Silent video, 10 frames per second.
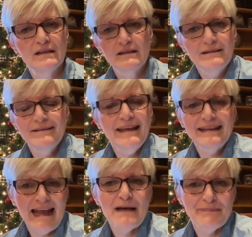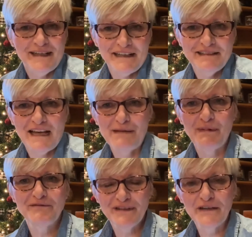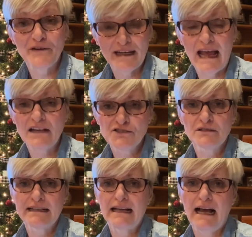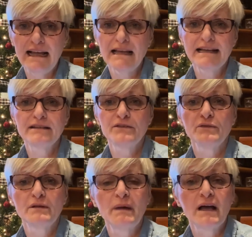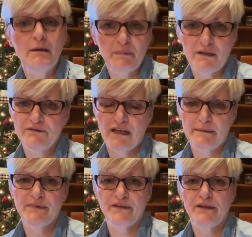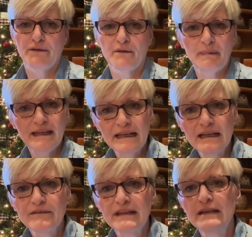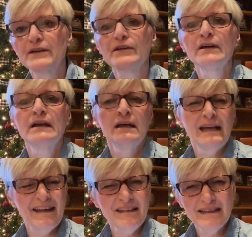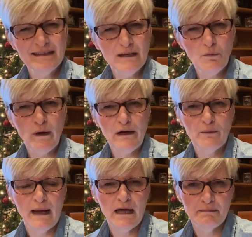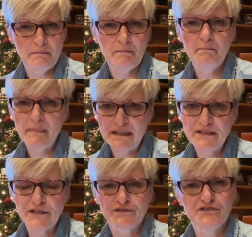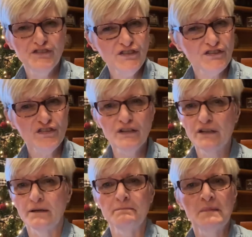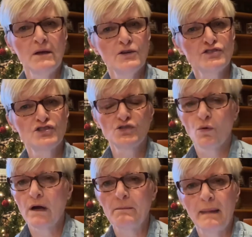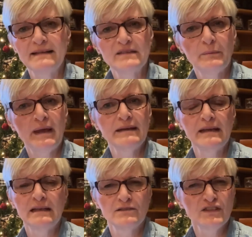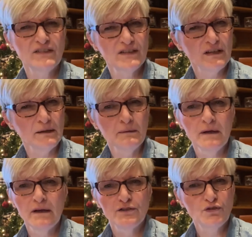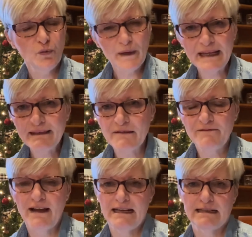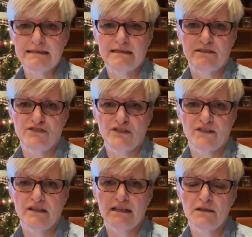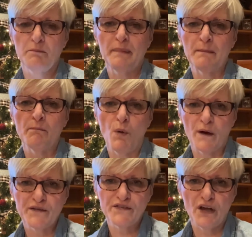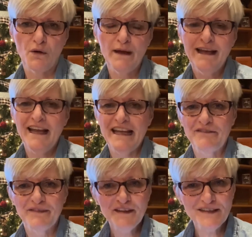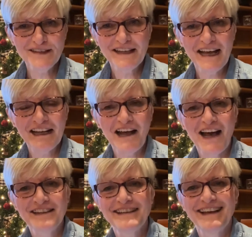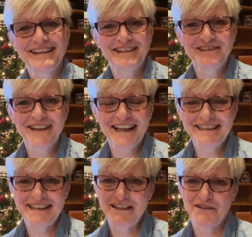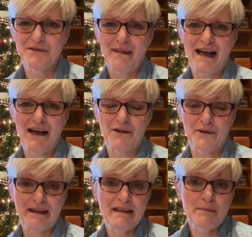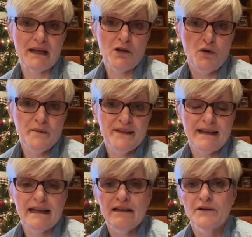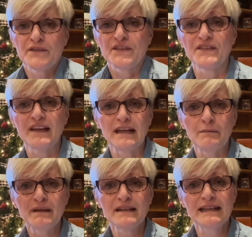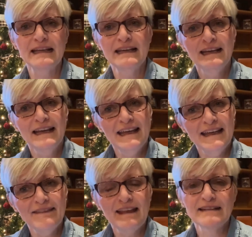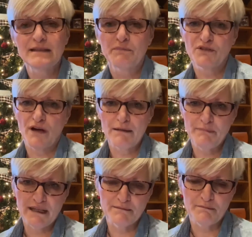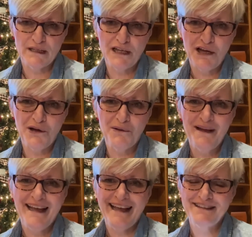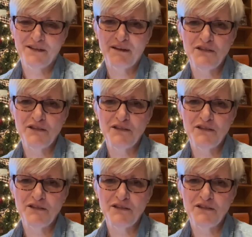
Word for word: they can happen any time of year. And actually, I like to do them a couple of times a year, the beginning of the year and then somewhere around mid-year, just to shore up my spending, just to tweak the finances just a little bit more. So if this is the kind of content you like to hear about or anything about homesteading or sustainability, hit that subscribe button below so that you